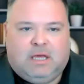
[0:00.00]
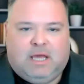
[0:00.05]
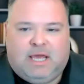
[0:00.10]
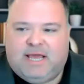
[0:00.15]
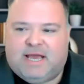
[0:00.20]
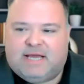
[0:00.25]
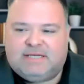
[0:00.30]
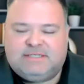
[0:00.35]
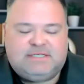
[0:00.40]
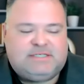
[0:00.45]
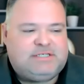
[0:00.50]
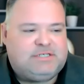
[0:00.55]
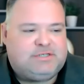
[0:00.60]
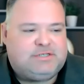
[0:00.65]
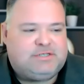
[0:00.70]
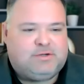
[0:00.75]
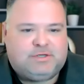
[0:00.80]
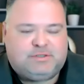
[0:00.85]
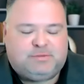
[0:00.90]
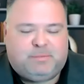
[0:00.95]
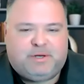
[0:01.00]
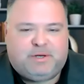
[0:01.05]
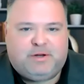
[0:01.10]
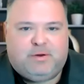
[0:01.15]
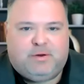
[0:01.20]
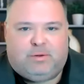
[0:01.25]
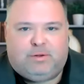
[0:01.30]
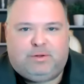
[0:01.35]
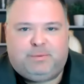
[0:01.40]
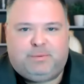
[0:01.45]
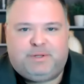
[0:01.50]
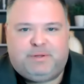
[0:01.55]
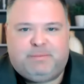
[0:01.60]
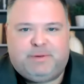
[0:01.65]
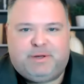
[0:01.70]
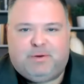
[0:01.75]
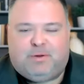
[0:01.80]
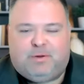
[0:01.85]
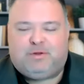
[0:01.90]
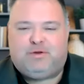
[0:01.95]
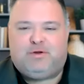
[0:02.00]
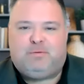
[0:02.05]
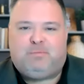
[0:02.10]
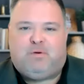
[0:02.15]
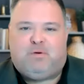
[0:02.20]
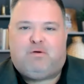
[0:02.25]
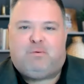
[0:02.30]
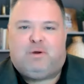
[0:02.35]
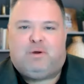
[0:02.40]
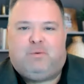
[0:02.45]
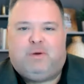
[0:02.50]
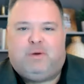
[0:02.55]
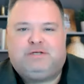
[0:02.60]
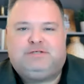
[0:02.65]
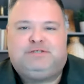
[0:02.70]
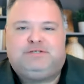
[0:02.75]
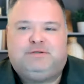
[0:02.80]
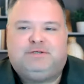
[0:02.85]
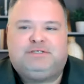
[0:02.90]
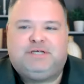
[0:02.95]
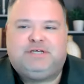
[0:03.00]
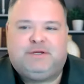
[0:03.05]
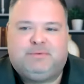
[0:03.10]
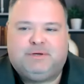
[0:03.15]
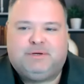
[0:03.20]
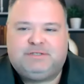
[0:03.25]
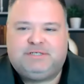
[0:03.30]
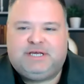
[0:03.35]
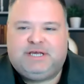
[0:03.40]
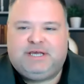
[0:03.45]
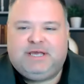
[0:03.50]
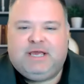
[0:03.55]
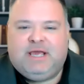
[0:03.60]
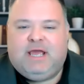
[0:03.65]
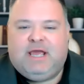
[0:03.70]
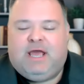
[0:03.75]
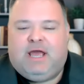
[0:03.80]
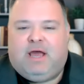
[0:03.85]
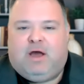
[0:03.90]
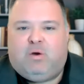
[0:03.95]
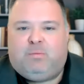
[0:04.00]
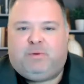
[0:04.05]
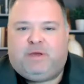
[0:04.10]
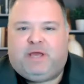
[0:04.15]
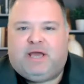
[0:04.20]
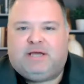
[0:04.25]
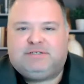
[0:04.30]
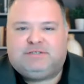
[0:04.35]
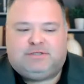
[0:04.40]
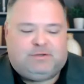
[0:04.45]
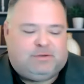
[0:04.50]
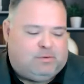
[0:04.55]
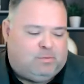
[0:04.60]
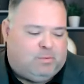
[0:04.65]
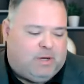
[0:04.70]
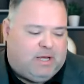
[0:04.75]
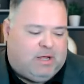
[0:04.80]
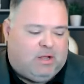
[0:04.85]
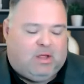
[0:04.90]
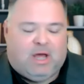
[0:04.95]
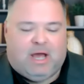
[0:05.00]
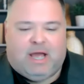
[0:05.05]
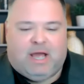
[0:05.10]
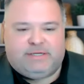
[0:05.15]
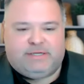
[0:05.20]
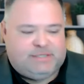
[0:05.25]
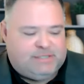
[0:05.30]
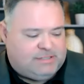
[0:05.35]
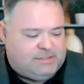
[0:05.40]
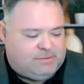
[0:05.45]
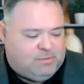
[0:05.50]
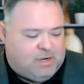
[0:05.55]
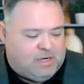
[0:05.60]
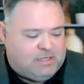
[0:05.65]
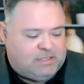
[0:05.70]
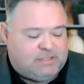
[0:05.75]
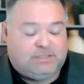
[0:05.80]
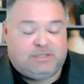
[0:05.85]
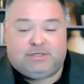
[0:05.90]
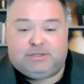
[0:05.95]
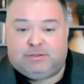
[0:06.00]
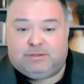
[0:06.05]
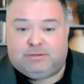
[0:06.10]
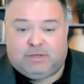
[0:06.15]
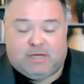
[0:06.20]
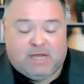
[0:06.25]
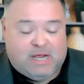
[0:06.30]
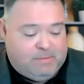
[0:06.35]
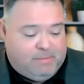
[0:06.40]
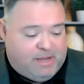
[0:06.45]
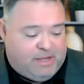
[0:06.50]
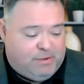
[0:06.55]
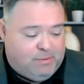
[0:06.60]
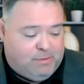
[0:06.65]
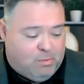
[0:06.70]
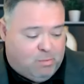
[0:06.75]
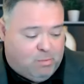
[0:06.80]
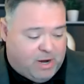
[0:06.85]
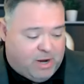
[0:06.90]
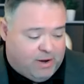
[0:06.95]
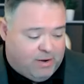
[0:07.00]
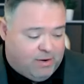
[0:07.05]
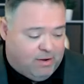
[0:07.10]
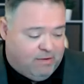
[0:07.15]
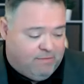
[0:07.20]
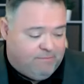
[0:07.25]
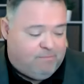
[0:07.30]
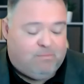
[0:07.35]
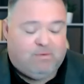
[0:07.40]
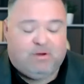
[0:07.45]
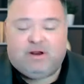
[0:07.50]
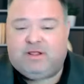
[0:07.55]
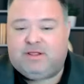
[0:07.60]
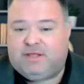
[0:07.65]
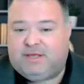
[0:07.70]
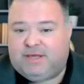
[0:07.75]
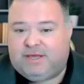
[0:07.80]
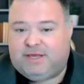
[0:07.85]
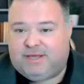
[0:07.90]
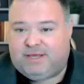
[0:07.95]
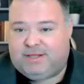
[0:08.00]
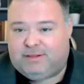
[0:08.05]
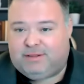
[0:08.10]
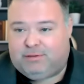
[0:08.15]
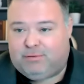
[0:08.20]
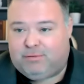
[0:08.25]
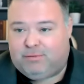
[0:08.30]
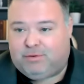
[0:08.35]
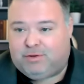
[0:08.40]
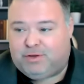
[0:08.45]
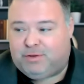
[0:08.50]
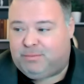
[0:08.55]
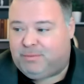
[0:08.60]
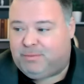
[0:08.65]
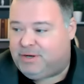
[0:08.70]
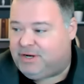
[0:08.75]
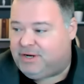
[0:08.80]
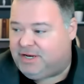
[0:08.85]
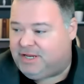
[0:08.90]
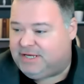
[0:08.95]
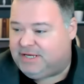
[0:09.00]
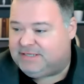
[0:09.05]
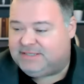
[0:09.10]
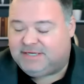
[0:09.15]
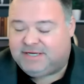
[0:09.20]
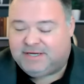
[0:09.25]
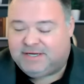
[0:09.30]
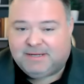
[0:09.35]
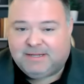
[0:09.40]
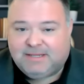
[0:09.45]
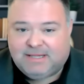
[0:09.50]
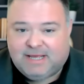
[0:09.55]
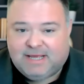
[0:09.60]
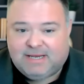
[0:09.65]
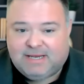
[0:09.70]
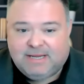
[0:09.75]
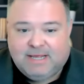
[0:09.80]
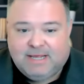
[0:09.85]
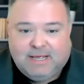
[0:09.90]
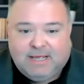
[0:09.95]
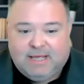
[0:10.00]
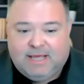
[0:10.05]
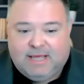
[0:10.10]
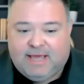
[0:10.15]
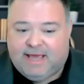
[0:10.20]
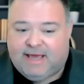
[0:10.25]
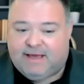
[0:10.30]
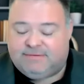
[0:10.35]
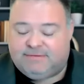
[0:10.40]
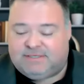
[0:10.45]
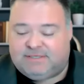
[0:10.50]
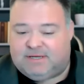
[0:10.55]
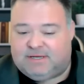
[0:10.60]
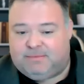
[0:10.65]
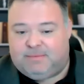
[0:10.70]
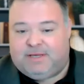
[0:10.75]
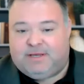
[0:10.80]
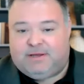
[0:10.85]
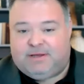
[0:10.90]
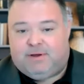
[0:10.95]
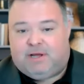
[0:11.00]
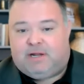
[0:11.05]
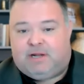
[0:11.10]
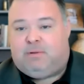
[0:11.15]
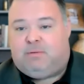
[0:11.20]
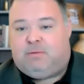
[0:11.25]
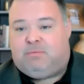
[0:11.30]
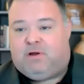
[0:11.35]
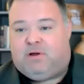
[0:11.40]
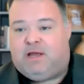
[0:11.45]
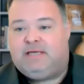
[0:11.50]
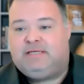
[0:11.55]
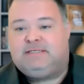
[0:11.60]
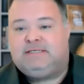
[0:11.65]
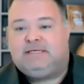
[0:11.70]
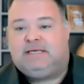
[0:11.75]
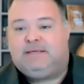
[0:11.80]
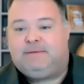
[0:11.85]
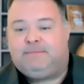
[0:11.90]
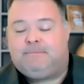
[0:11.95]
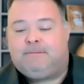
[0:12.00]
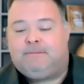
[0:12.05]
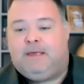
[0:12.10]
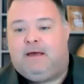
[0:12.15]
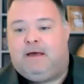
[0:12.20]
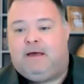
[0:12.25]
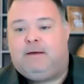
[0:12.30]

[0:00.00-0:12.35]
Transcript: Hey guys, this is Chris Mancola with the Mancola Group over at West USA Realty. Hope you guys are doing well. I just wanted to kind of make you aware of one of the local communities here that have some incredible pricing.